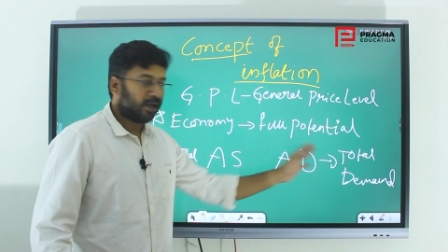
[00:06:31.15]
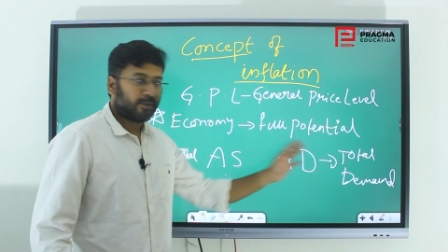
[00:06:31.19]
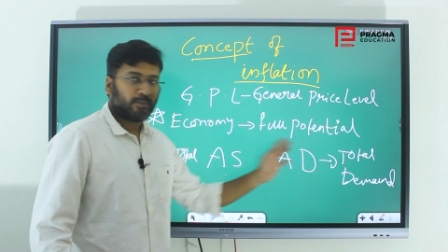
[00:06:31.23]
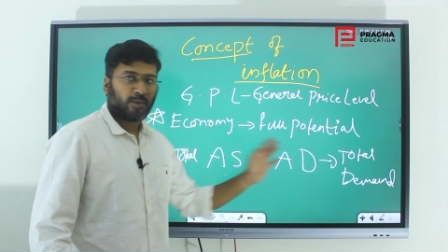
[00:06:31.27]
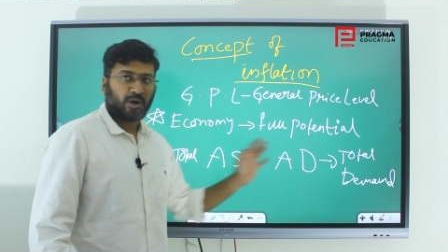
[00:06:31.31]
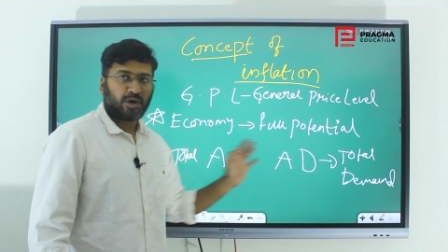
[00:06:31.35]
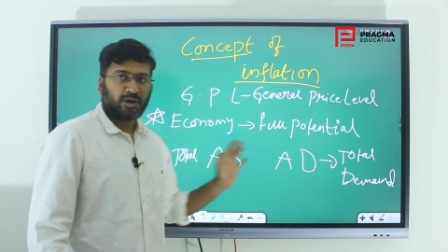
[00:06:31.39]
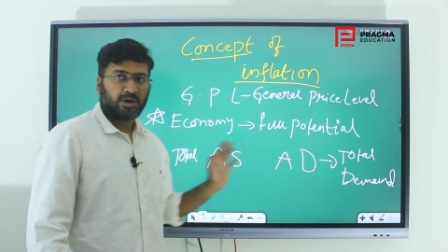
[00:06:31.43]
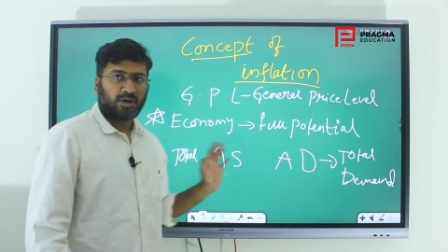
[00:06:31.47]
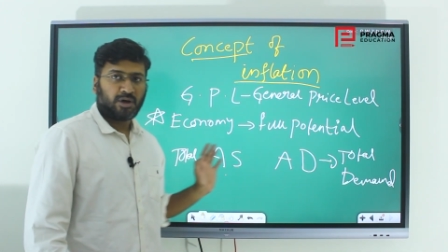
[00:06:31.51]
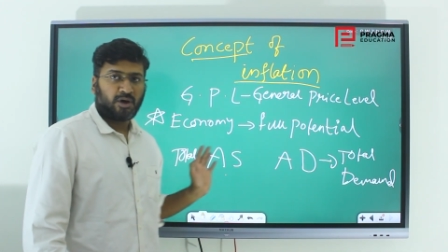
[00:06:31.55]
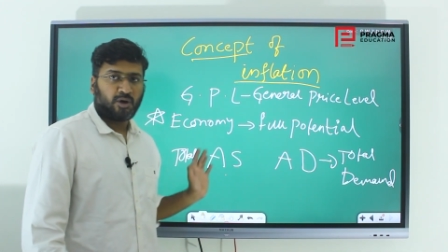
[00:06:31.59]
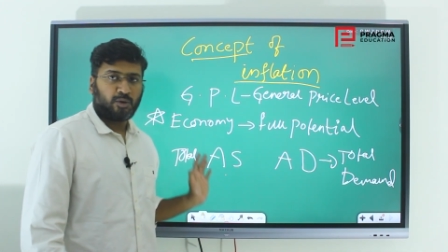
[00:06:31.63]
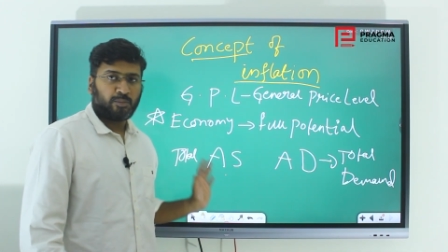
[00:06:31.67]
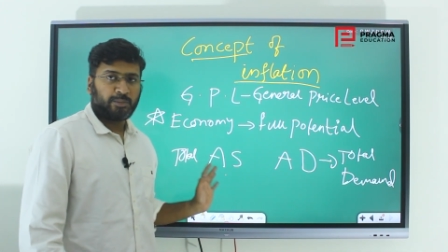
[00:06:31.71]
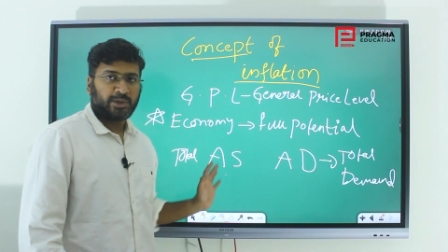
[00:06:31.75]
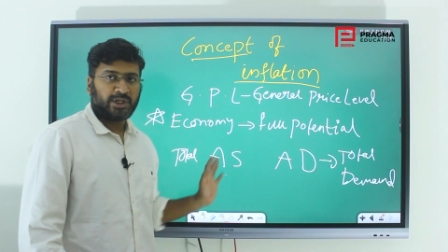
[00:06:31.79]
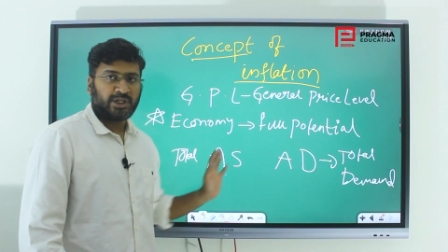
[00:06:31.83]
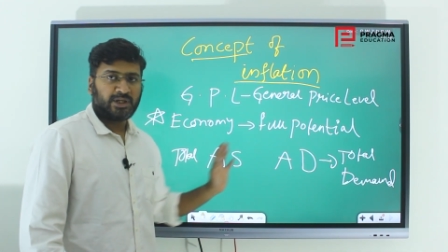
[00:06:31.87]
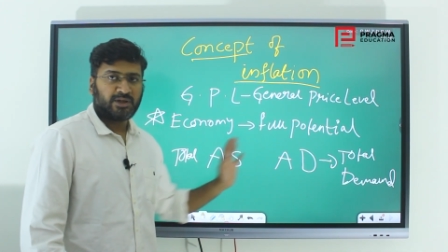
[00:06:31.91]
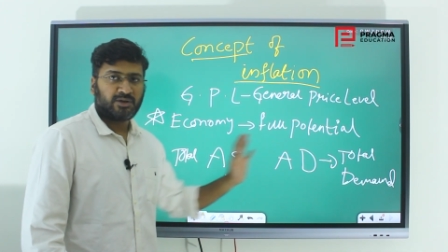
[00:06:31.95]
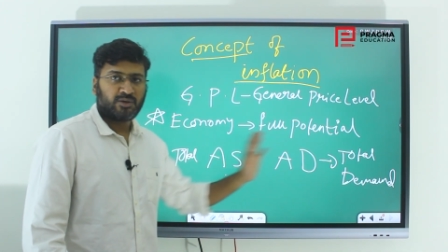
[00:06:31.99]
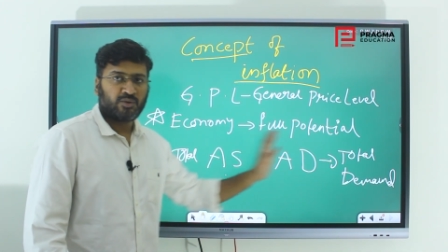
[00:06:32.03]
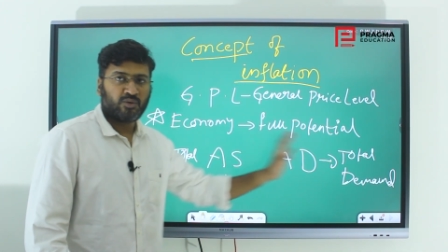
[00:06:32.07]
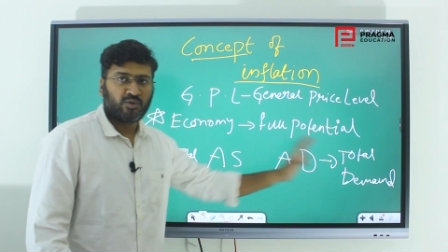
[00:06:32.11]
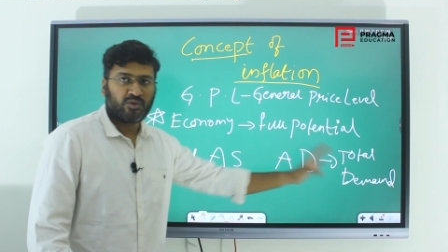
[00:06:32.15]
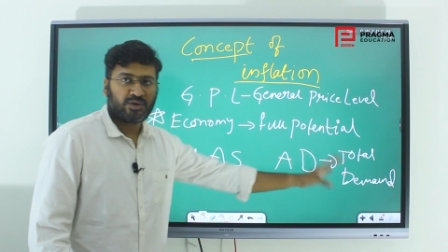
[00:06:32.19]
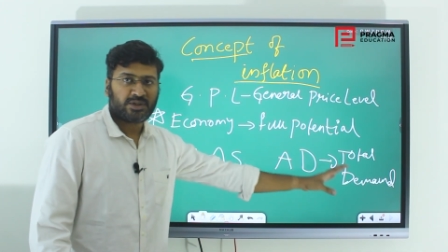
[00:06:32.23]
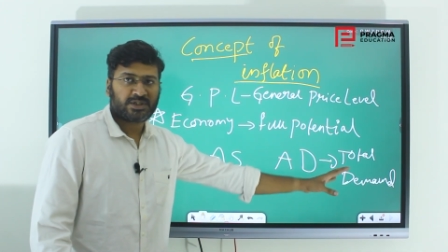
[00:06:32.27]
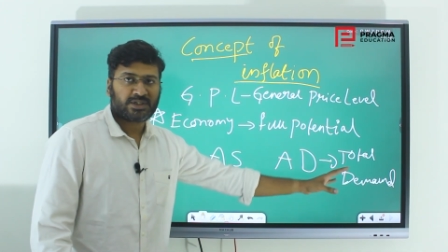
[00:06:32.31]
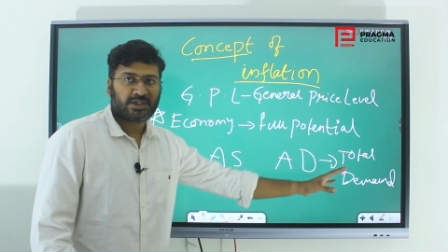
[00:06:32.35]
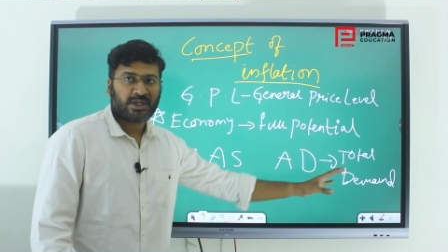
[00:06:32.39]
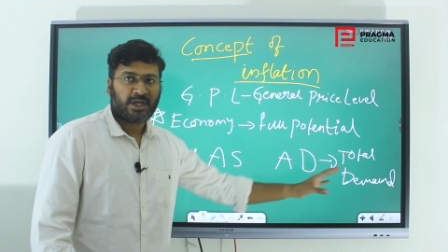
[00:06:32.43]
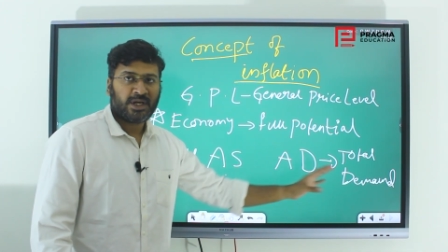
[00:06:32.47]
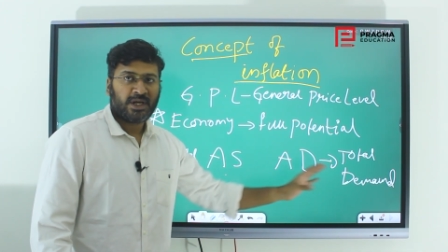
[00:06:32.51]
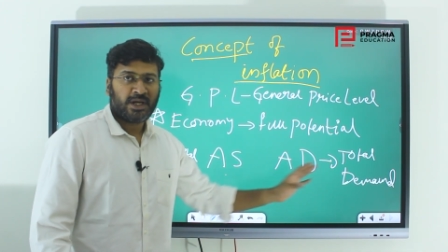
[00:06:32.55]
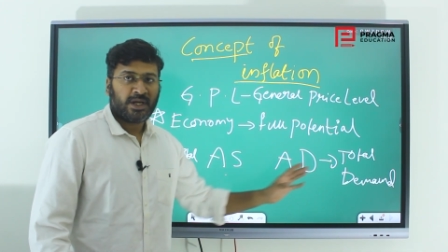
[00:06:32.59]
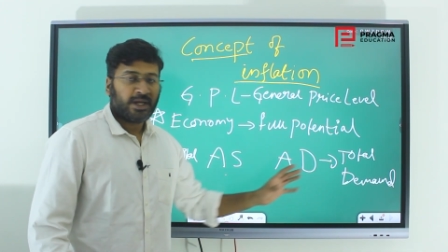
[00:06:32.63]
among how many
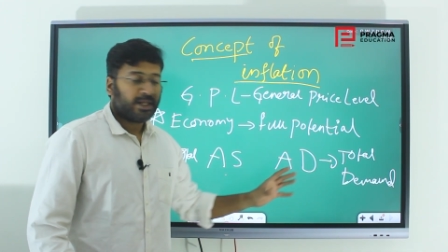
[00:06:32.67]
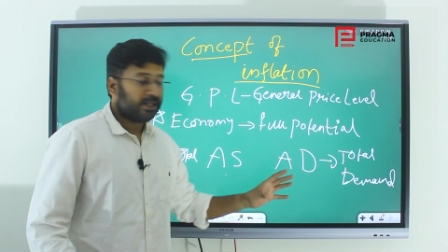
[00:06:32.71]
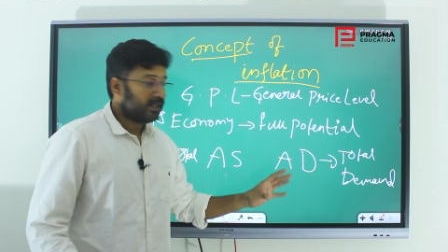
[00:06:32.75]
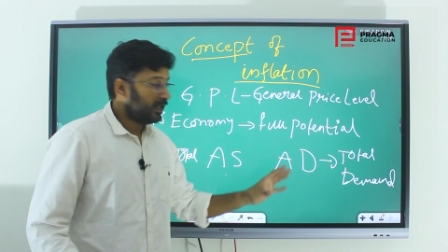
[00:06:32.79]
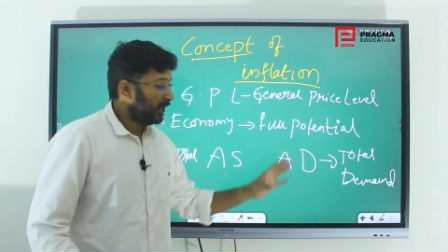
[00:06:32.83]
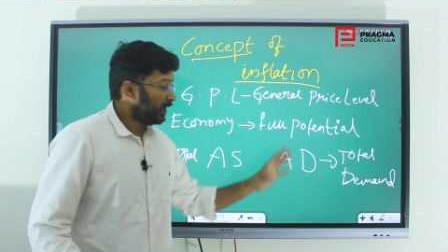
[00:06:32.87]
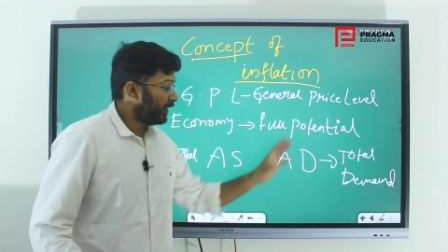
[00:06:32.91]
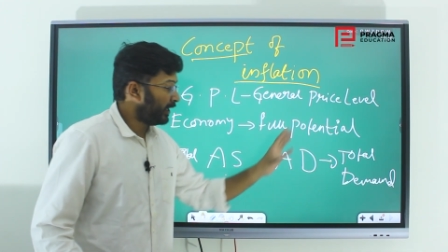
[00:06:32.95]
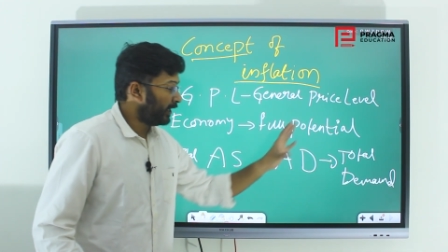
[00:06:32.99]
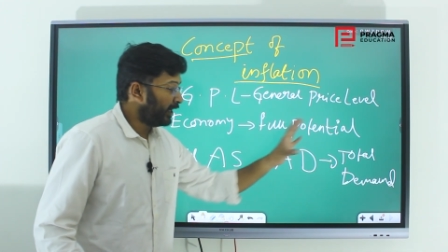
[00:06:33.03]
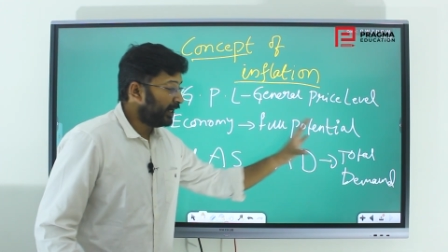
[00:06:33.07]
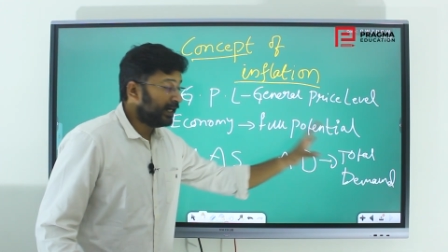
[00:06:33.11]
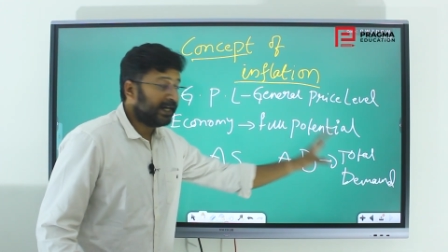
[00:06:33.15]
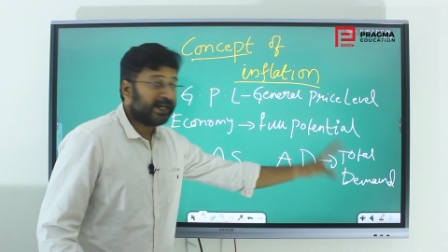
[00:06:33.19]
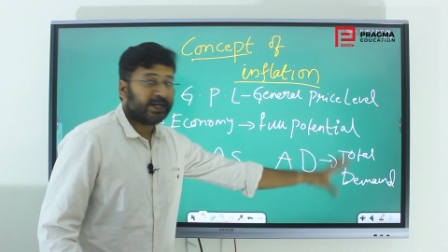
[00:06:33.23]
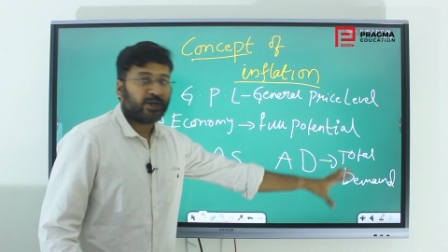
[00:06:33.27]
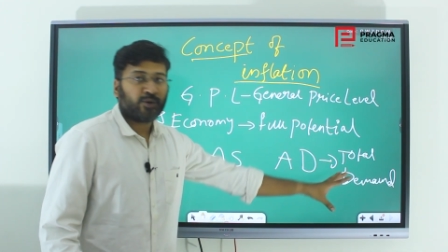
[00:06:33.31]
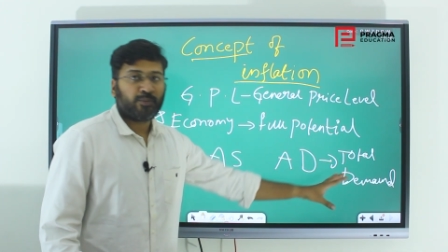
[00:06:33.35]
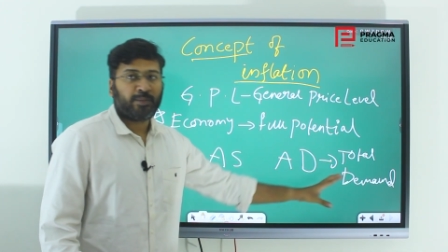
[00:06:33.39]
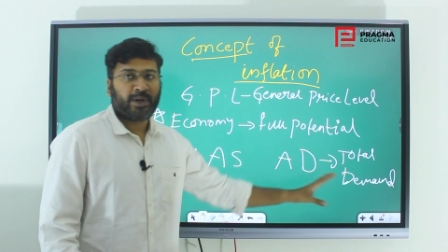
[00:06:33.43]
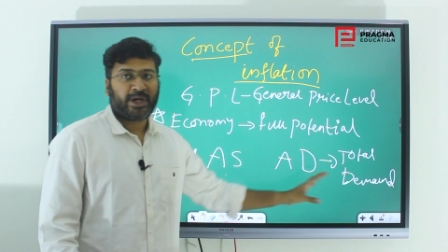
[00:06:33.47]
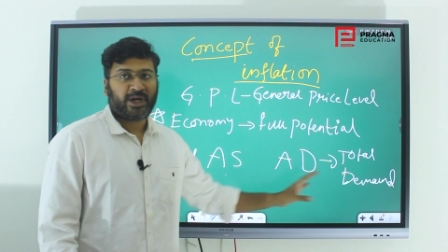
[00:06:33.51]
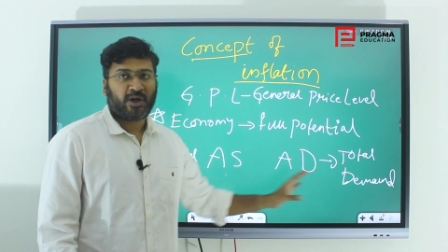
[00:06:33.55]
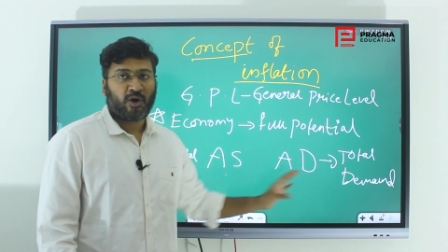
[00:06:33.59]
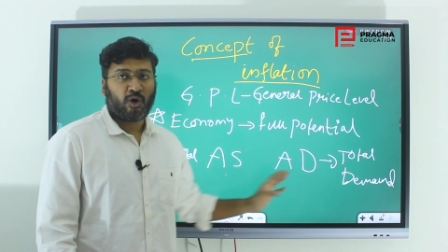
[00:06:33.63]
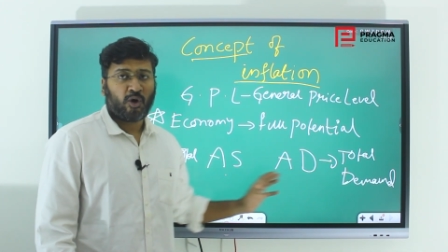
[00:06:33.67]
goods they are ready to buy.